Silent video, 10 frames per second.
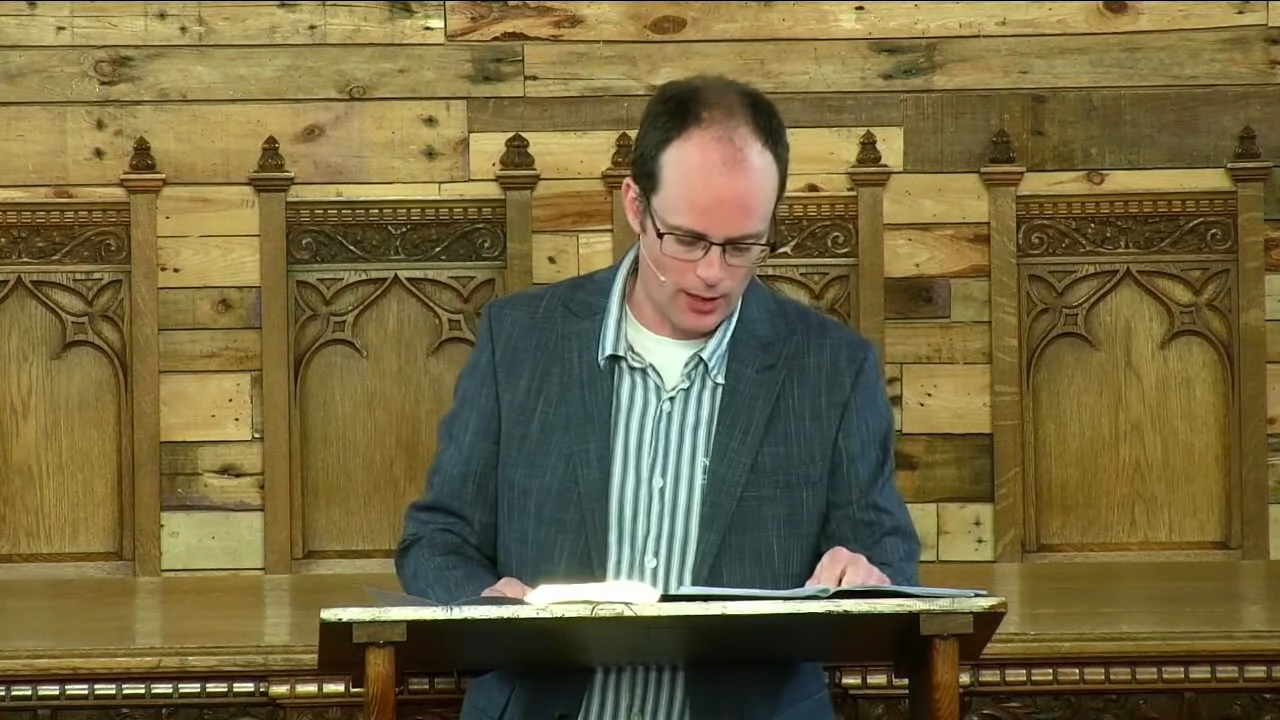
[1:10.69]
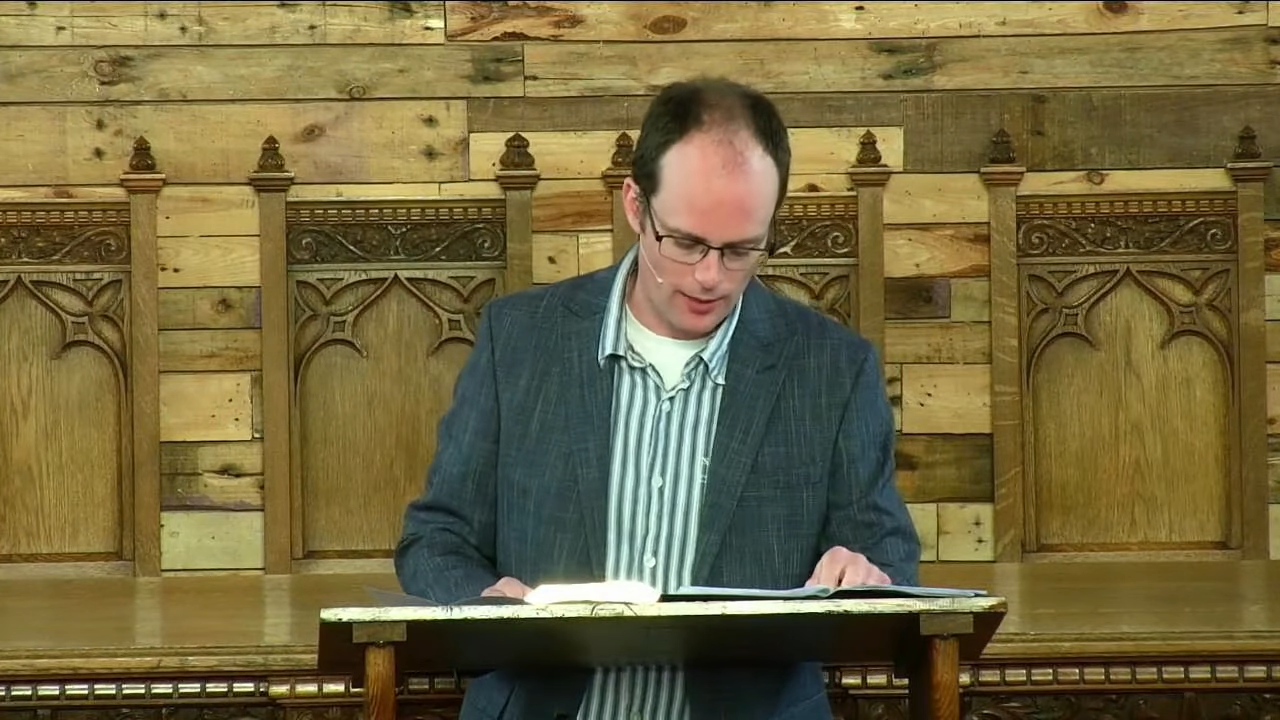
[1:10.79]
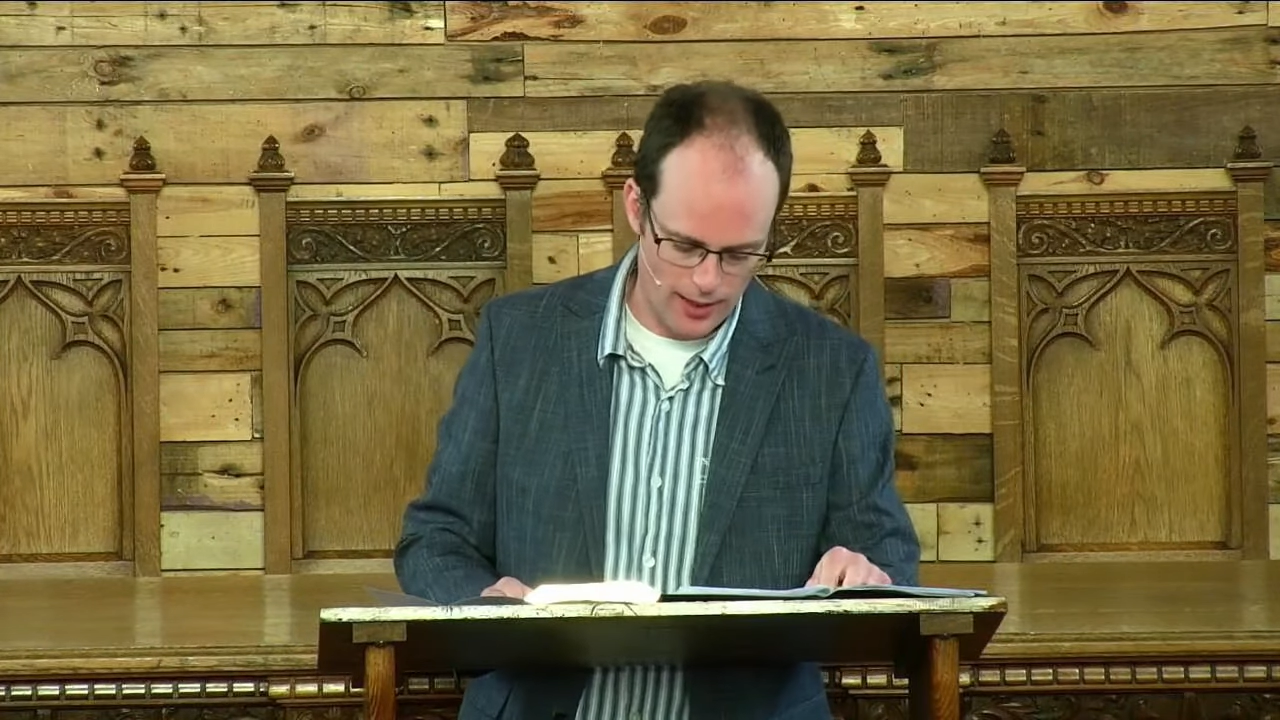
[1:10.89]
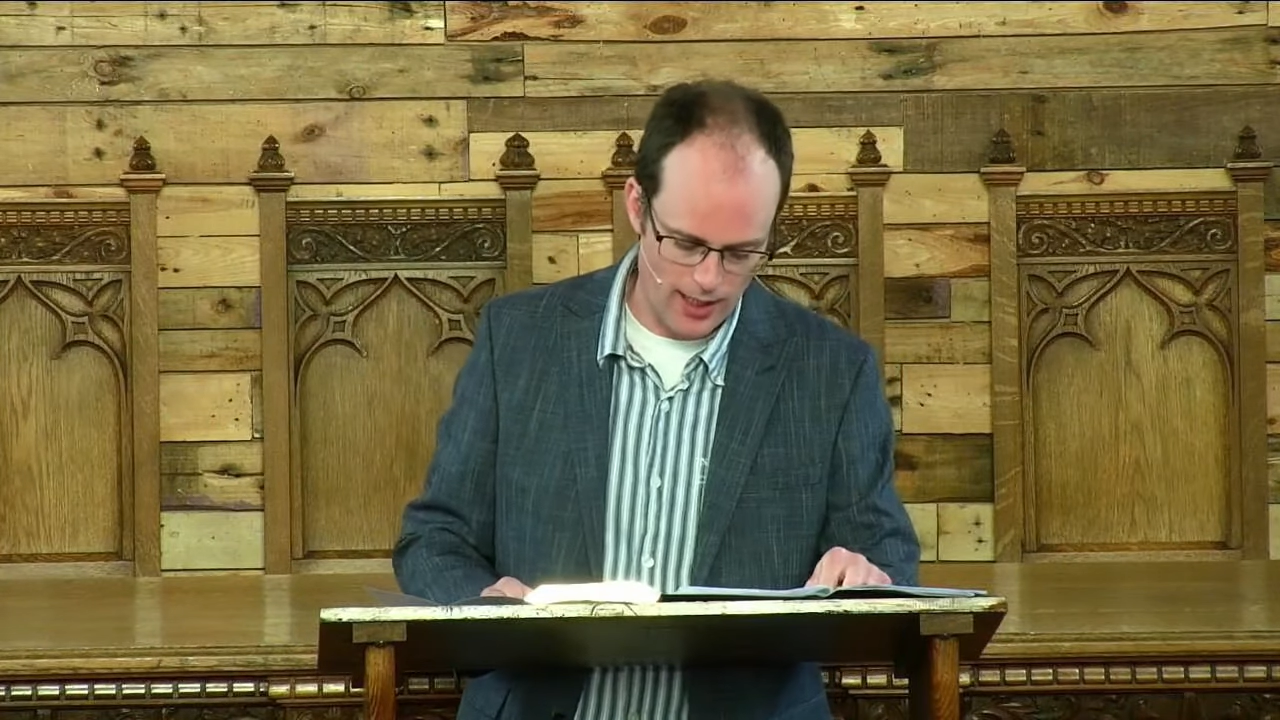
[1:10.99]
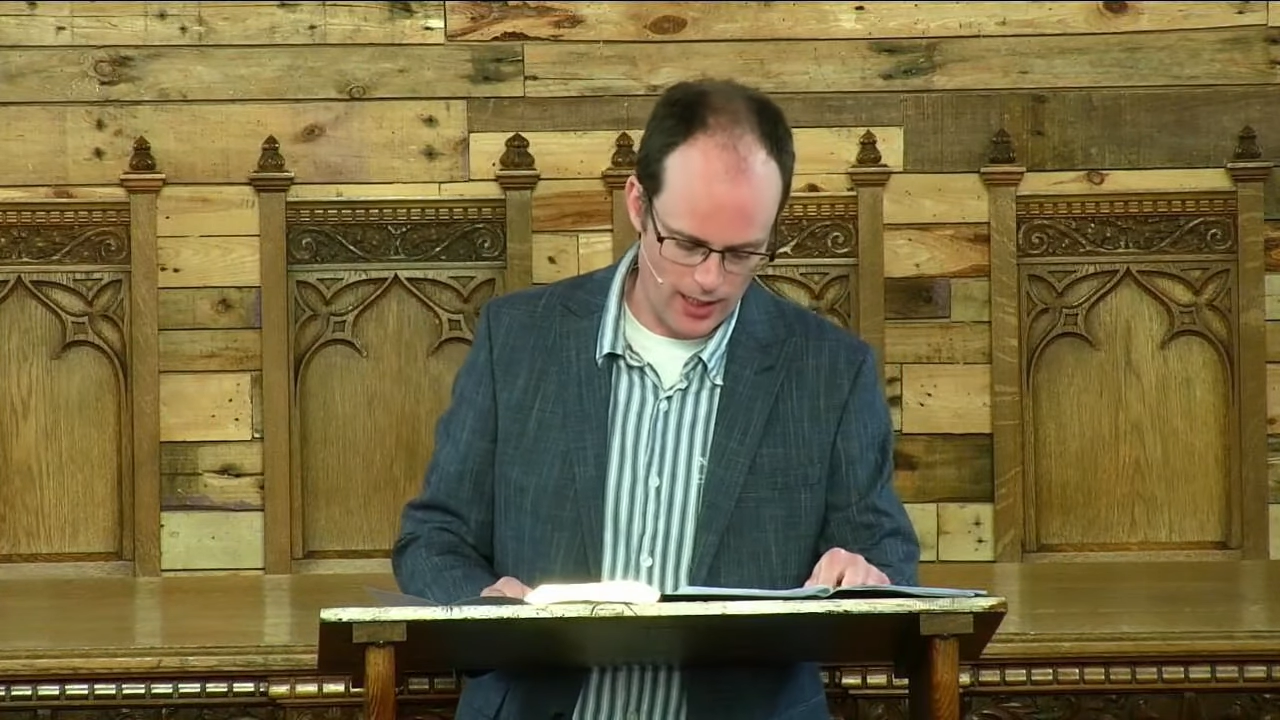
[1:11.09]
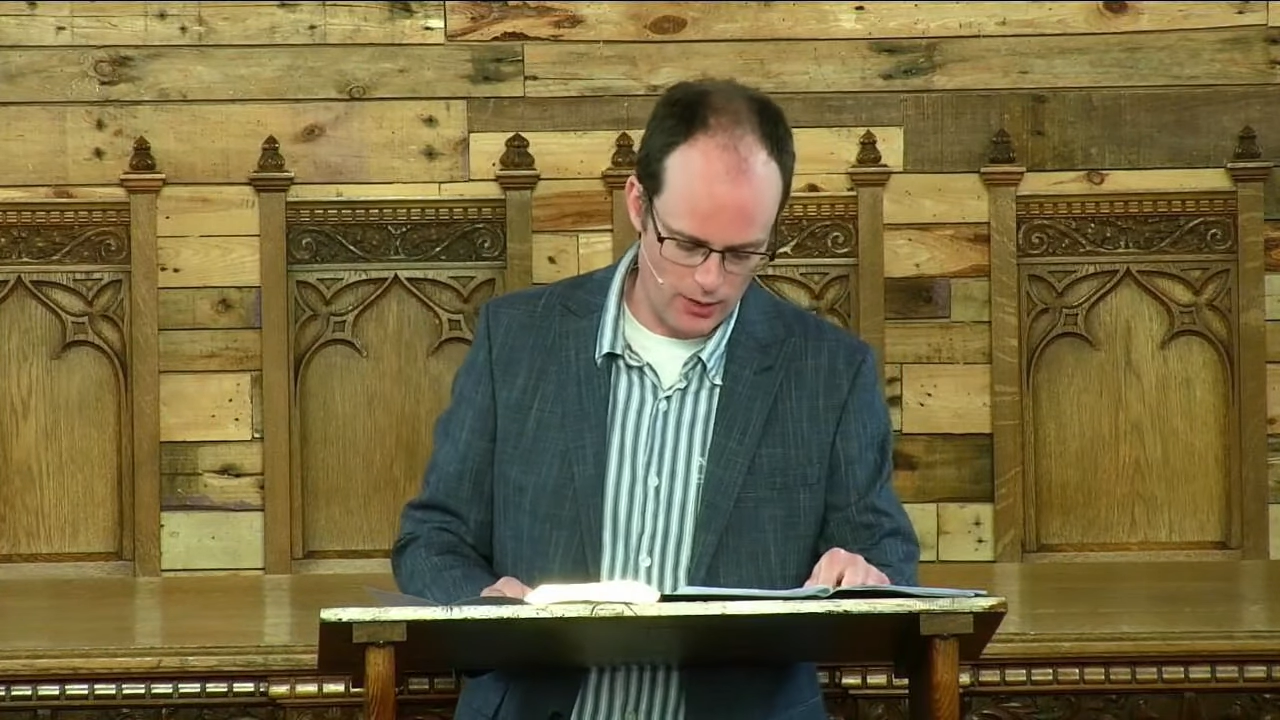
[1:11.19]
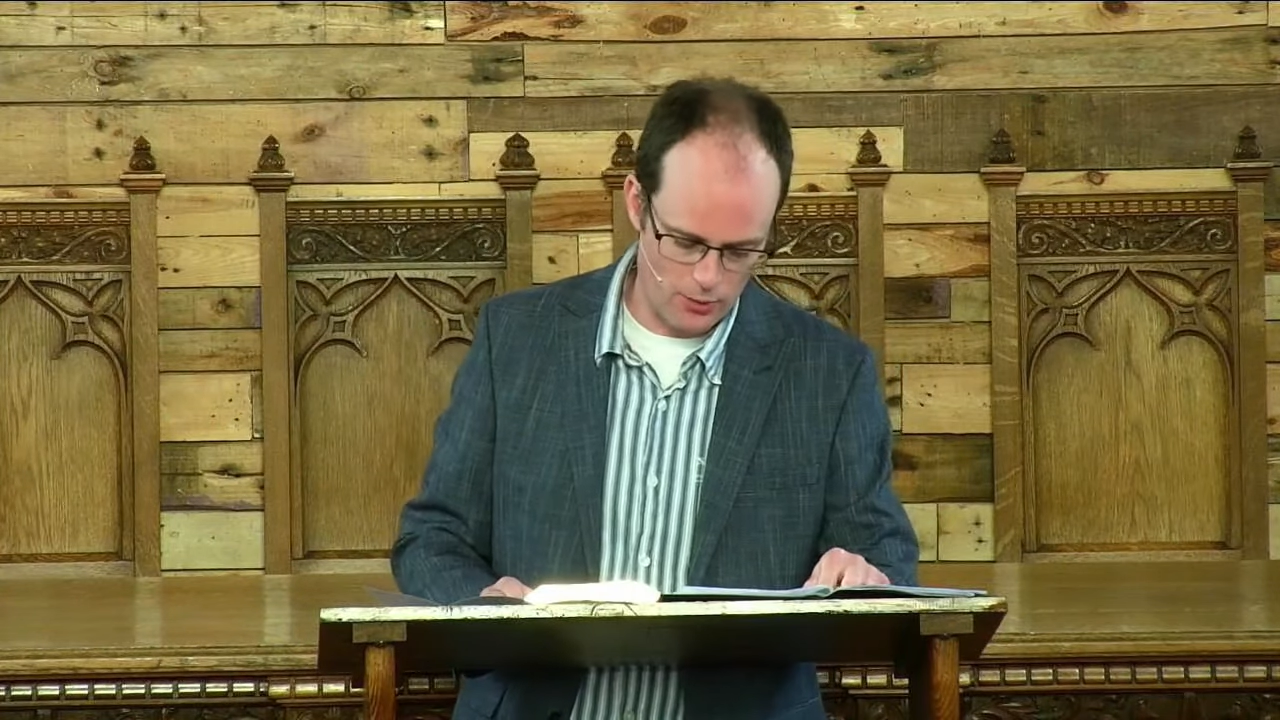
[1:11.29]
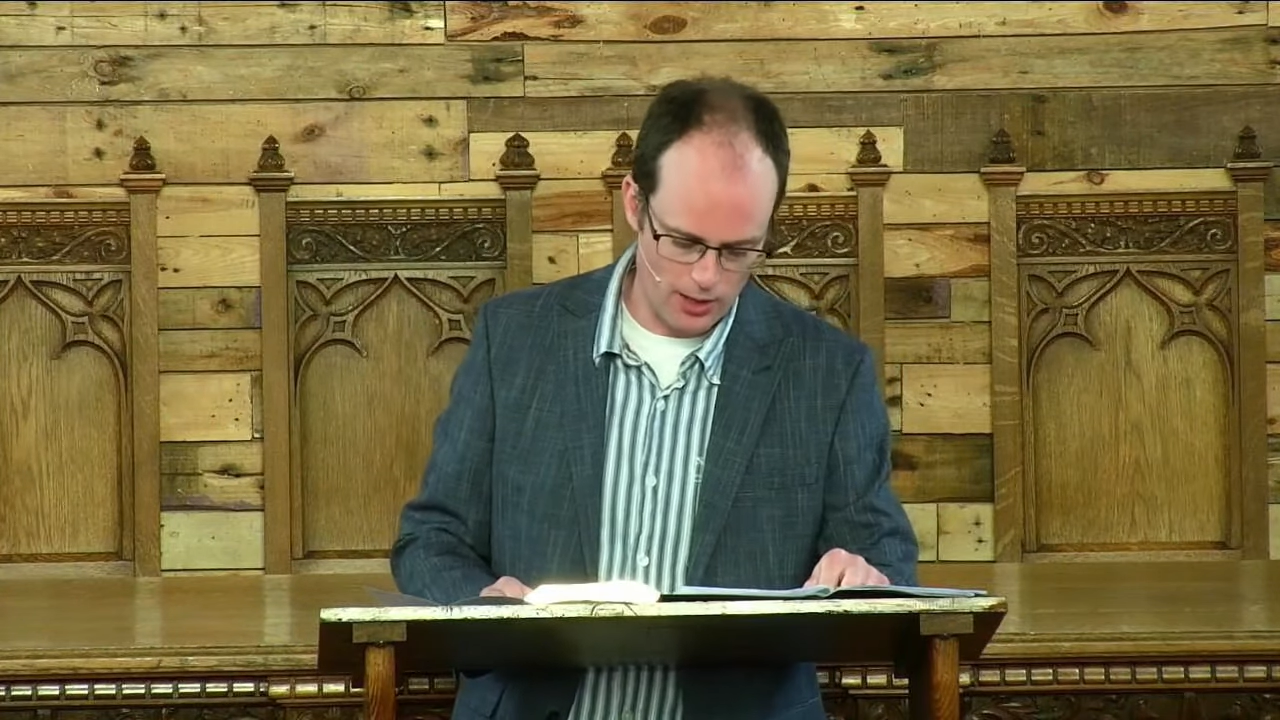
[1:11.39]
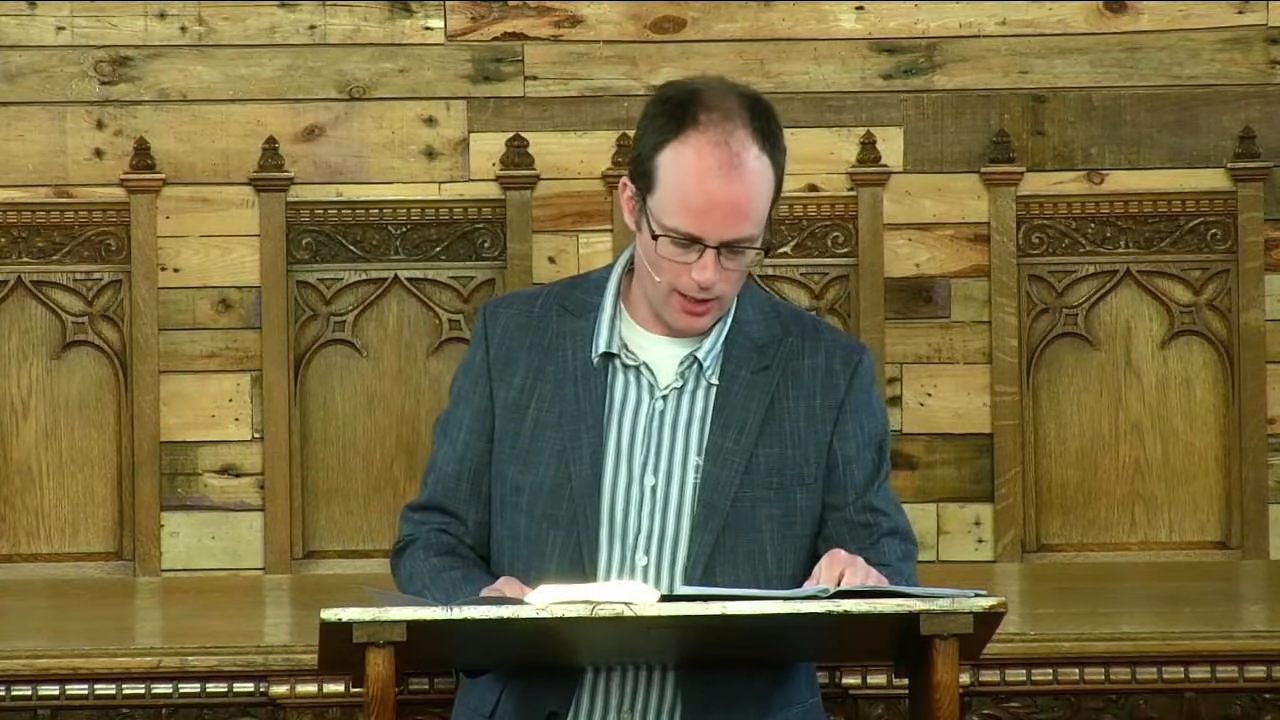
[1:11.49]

There Israel